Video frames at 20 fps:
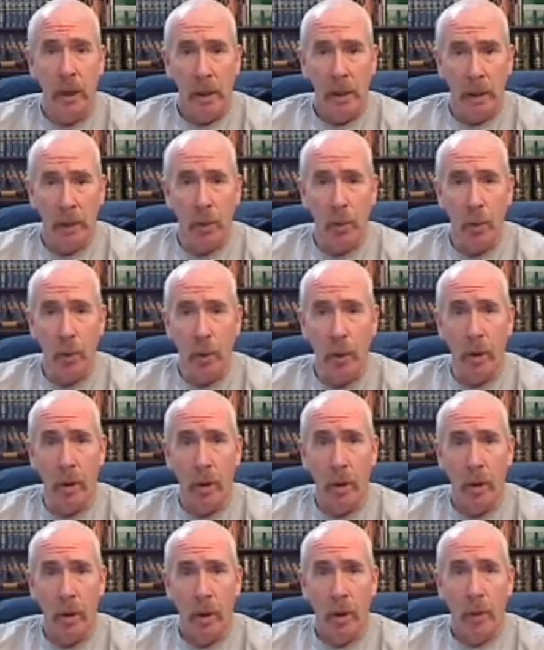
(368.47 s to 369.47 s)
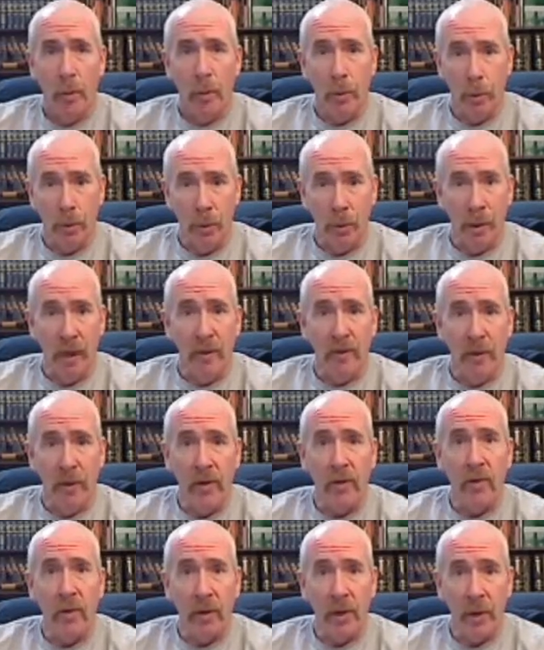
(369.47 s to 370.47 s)
In short, there's a
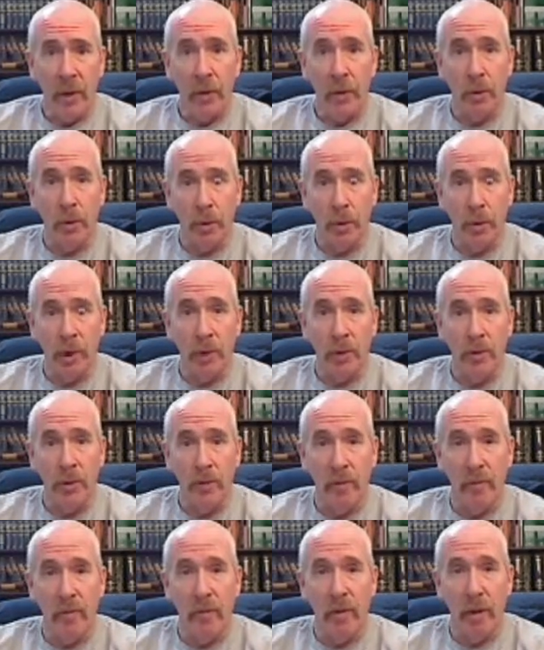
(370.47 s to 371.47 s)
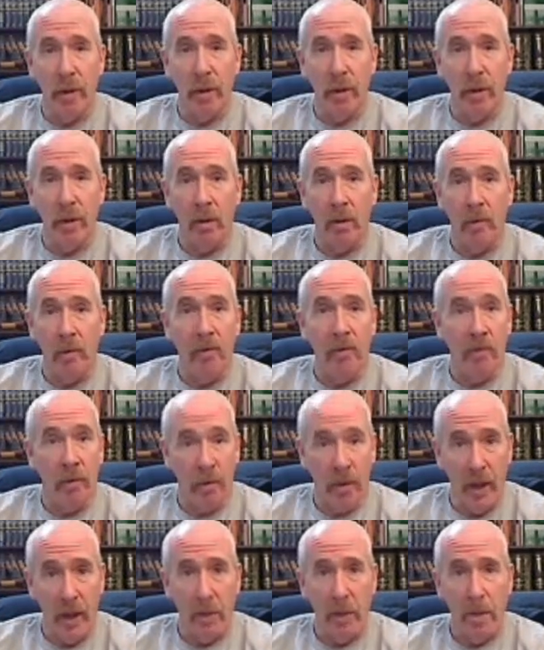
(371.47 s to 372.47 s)
definite financial incentive for
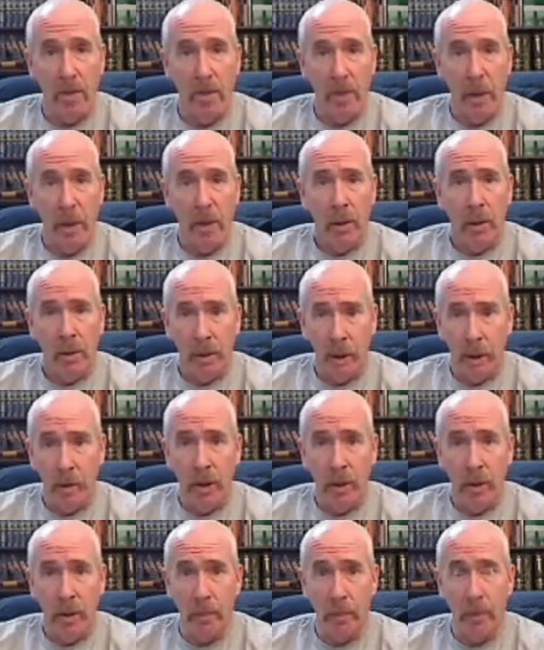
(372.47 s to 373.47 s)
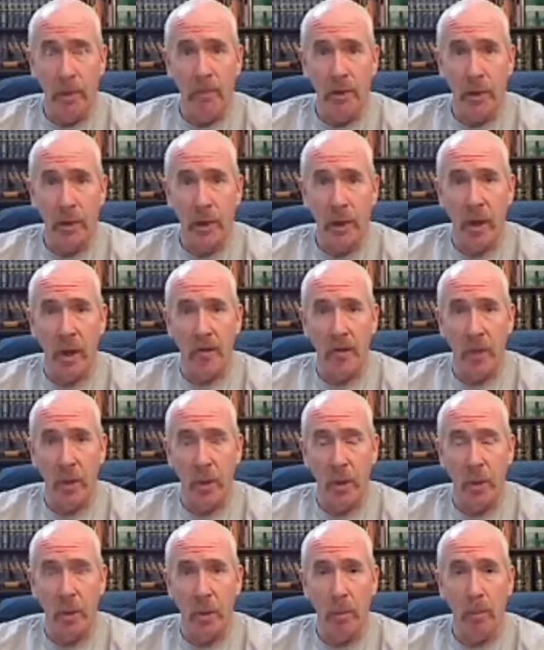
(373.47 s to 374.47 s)
them to clean up your investigative
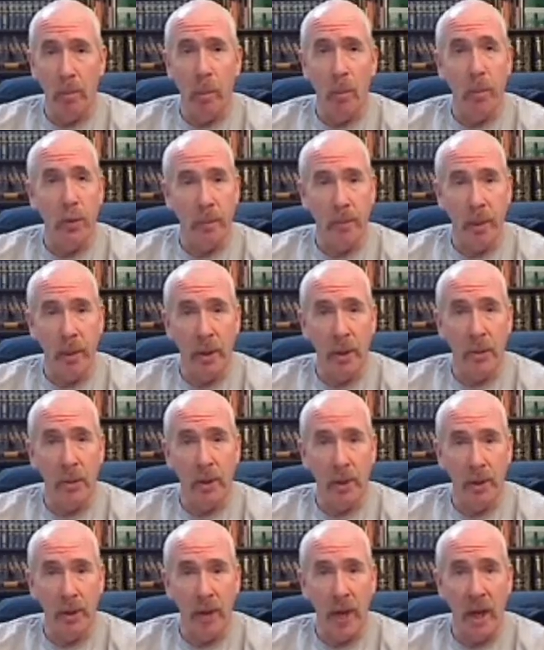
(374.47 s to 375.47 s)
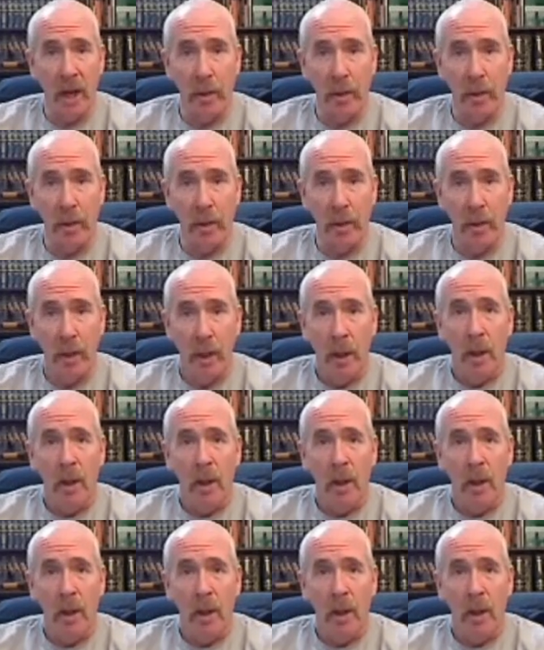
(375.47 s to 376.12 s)
consumer report to make sure that it's accurate.